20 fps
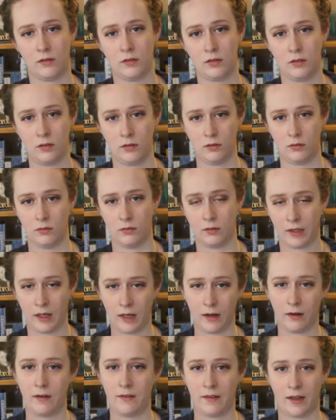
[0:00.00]
to
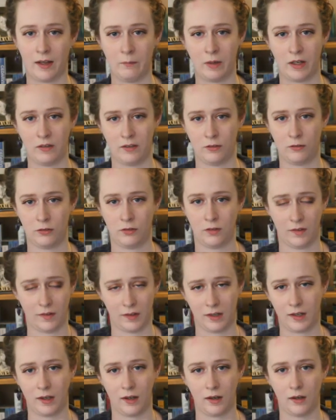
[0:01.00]
carry that message to the
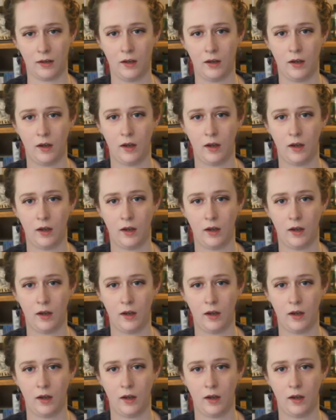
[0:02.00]
king.